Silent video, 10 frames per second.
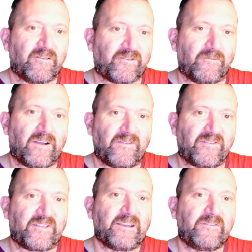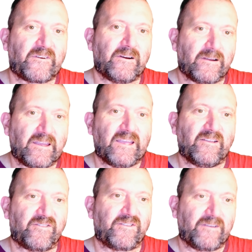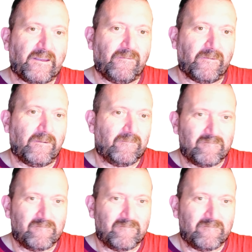so that zeta is in